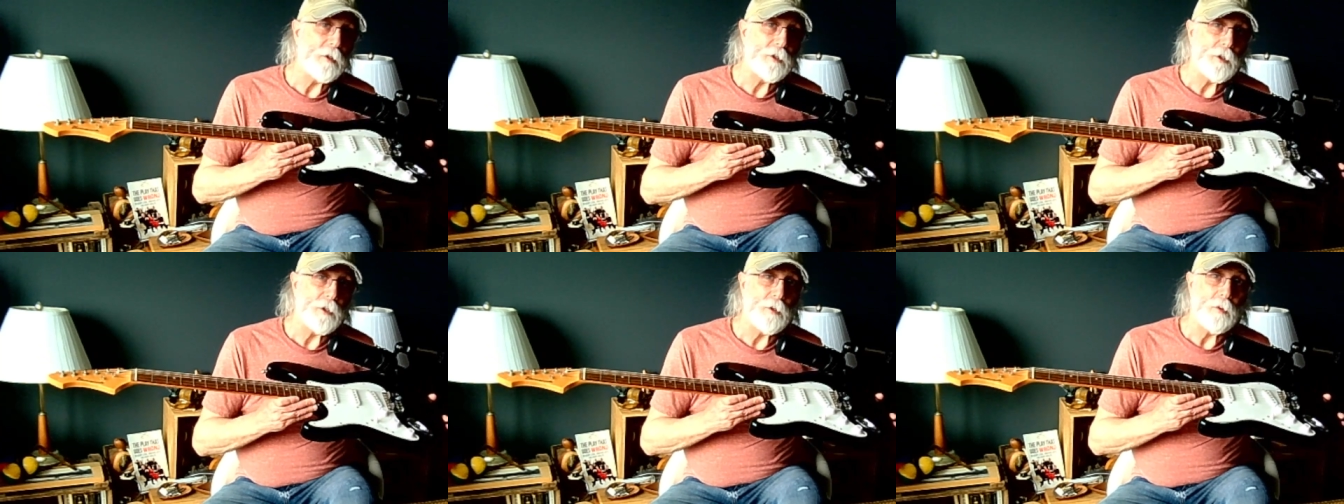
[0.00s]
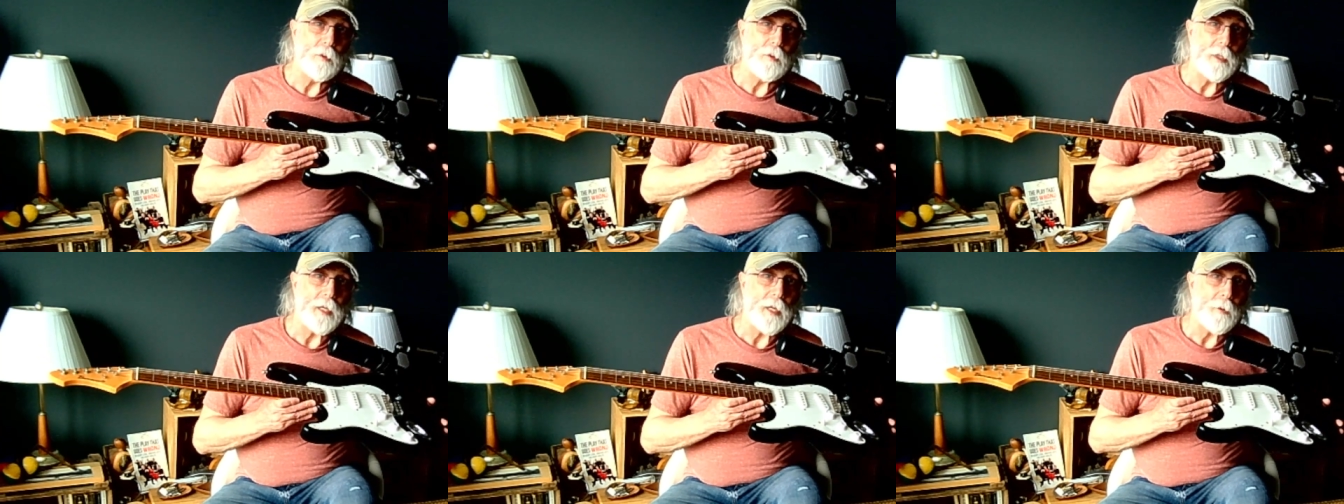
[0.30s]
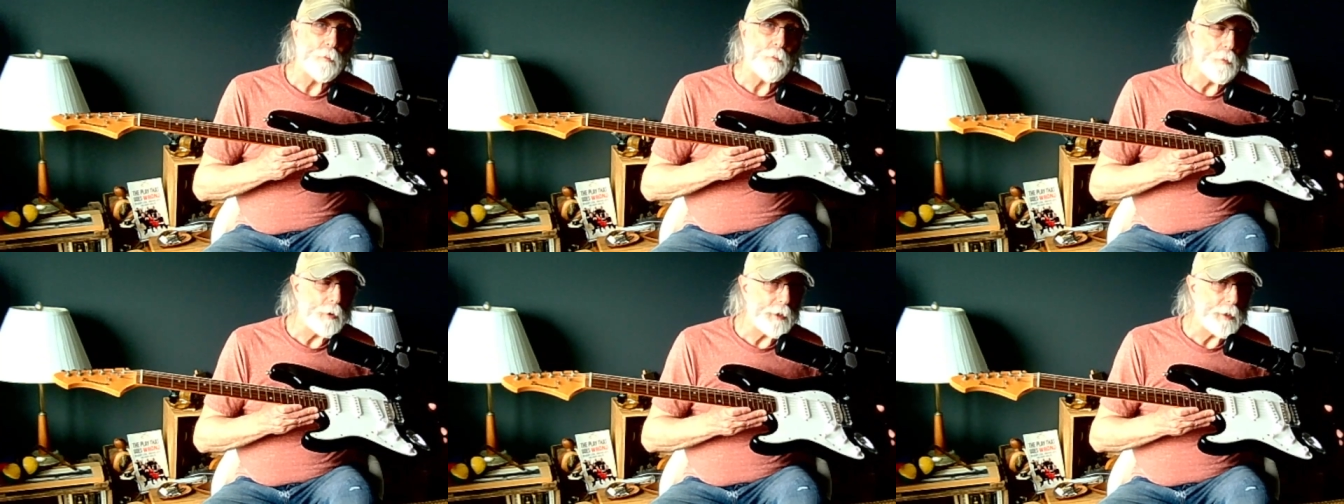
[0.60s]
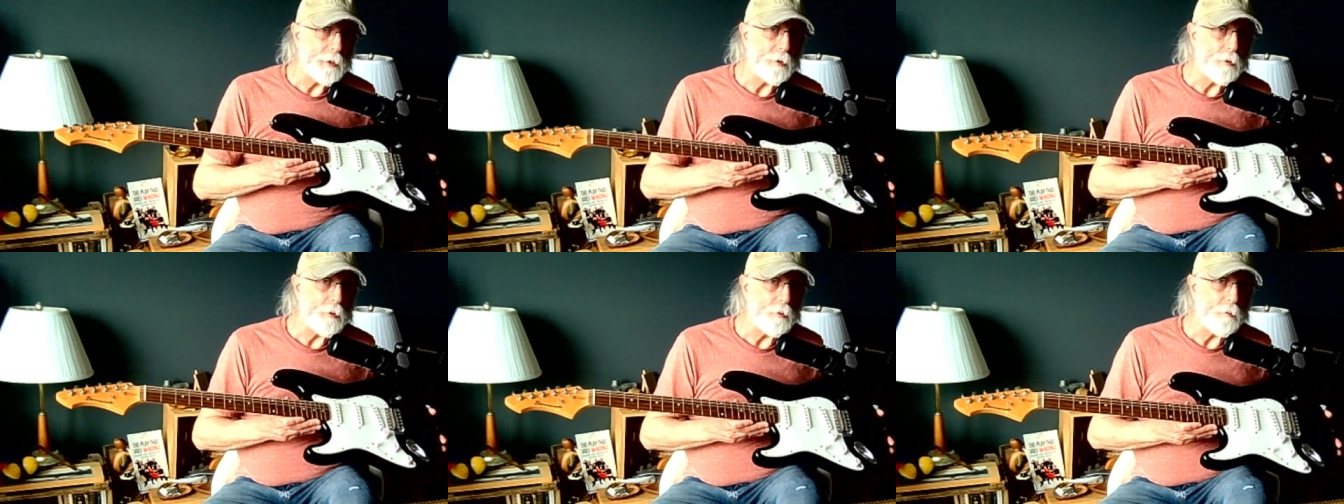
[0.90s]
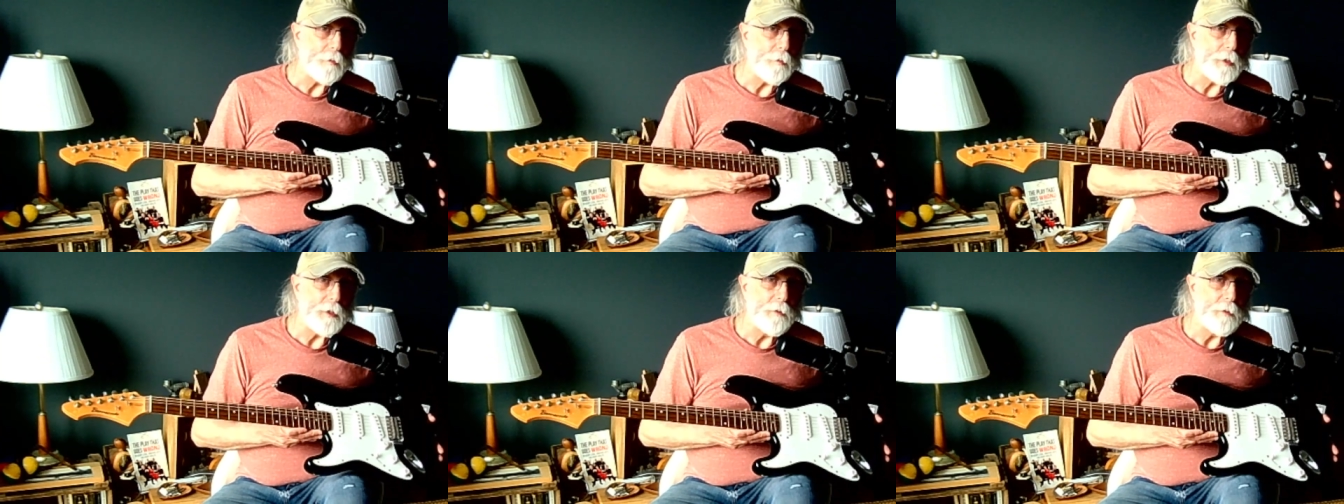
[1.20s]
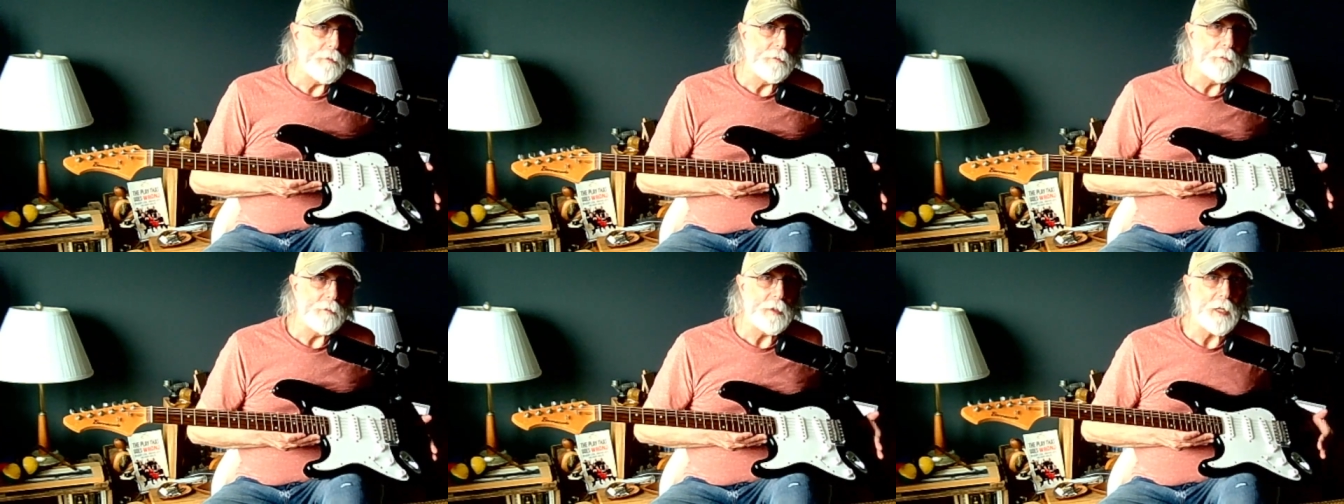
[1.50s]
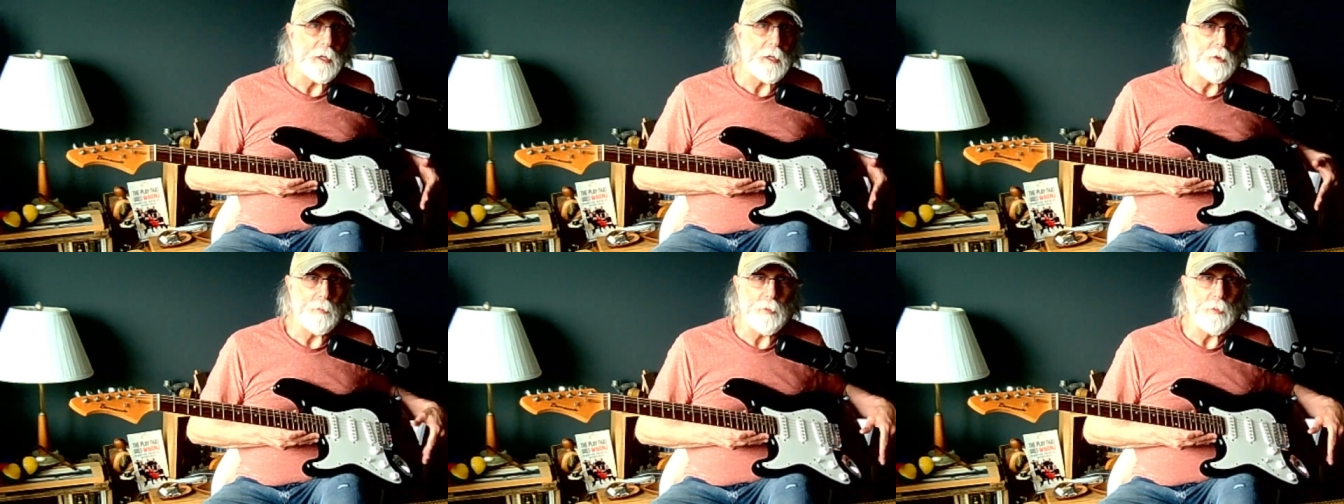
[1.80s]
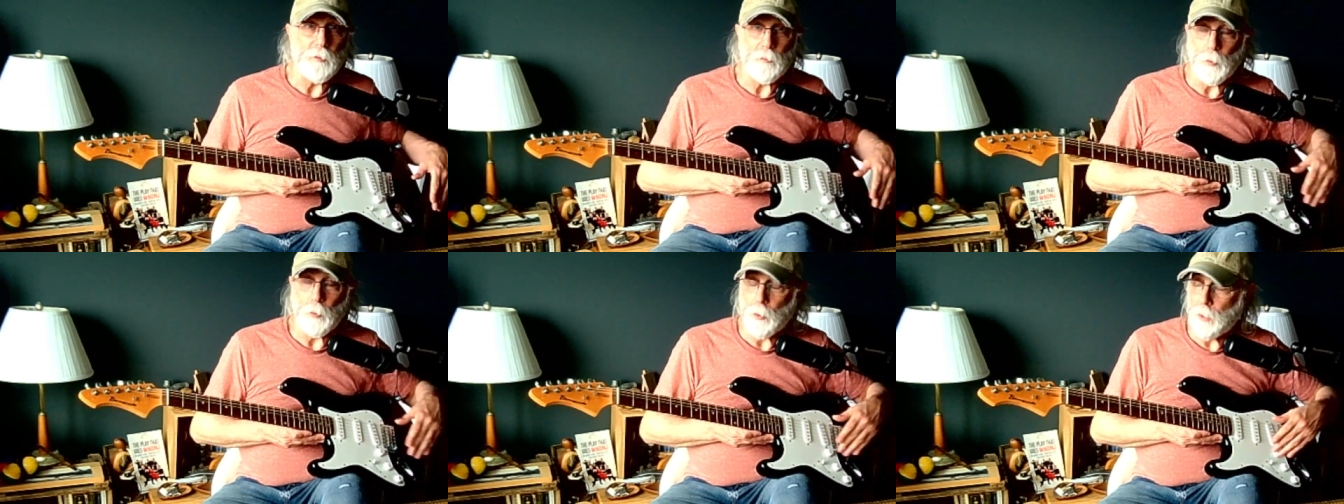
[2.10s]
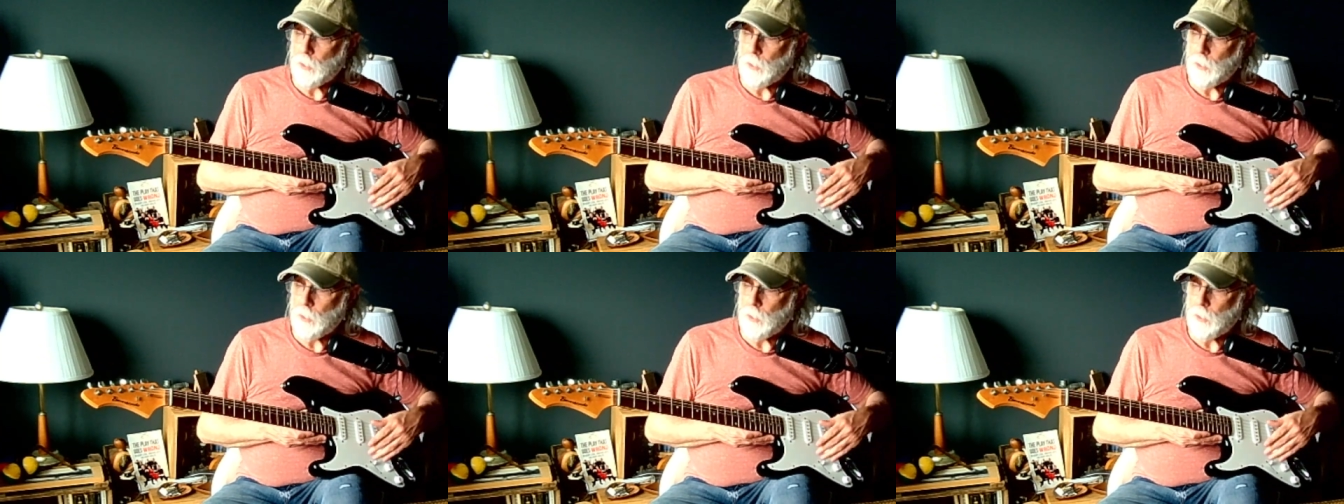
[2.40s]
you don't get really goofy. Now, before you